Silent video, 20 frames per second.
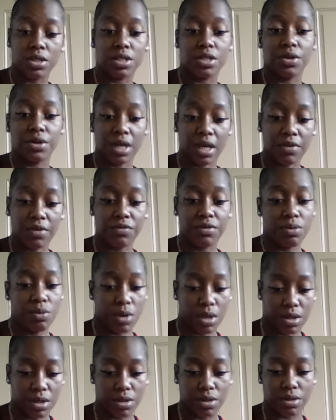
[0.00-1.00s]
to their every
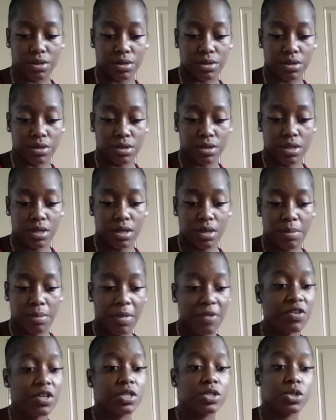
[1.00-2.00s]
word.
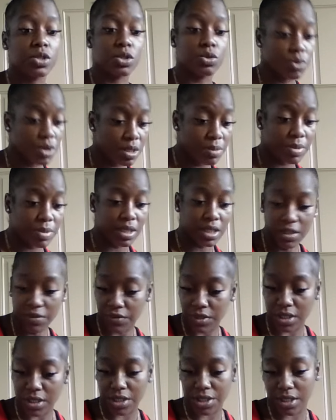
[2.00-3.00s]
Motherfuckers just really
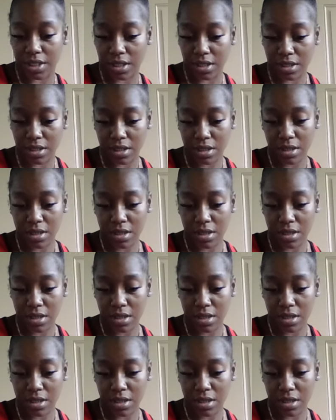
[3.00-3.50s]
believing this shit.